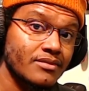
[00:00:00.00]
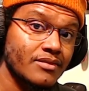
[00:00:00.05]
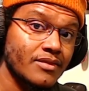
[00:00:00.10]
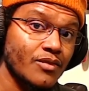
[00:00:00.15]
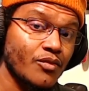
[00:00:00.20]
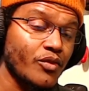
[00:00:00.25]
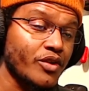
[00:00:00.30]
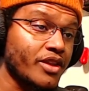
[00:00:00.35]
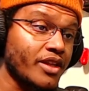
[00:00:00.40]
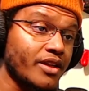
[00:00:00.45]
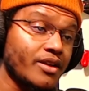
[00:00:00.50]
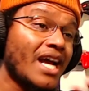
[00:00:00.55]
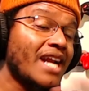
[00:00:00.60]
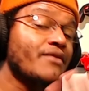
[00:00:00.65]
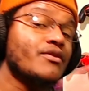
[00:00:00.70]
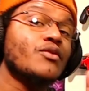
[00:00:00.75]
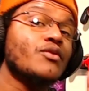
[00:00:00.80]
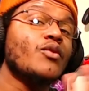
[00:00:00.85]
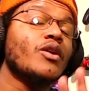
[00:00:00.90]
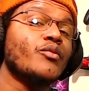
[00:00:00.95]
Within not
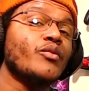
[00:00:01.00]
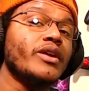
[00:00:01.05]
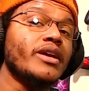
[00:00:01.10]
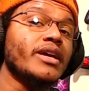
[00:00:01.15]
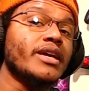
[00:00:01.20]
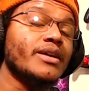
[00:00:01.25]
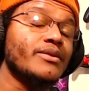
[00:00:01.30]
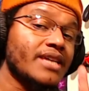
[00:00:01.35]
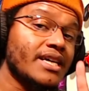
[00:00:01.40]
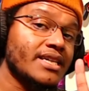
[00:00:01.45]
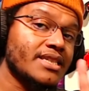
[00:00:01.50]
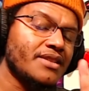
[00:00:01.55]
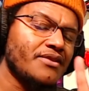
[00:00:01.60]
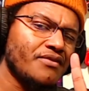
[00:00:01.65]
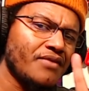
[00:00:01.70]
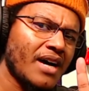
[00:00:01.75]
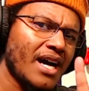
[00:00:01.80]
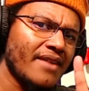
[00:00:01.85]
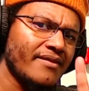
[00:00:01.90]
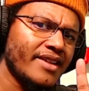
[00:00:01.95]
even 1 week, it was actually
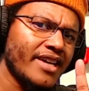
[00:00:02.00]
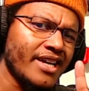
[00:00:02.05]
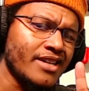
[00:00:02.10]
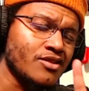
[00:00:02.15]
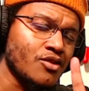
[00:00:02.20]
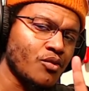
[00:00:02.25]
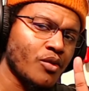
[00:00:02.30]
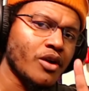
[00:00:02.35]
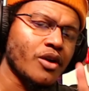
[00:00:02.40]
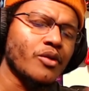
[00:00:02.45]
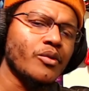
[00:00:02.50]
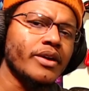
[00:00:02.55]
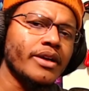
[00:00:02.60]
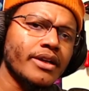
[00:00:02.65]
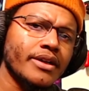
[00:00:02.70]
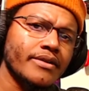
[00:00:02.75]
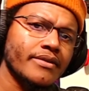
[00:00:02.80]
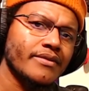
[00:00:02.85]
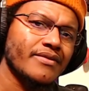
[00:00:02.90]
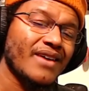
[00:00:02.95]
5 days, a work week.
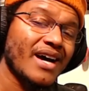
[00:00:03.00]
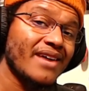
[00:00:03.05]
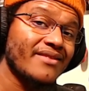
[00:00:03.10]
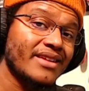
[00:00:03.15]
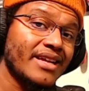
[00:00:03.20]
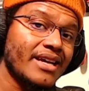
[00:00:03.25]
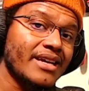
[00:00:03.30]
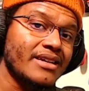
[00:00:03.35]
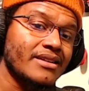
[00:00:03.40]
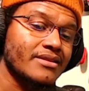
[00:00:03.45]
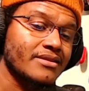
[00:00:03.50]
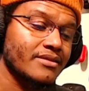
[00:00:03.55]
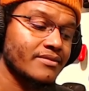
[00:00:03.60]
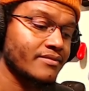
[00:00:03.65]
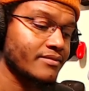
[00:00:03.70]
5 days.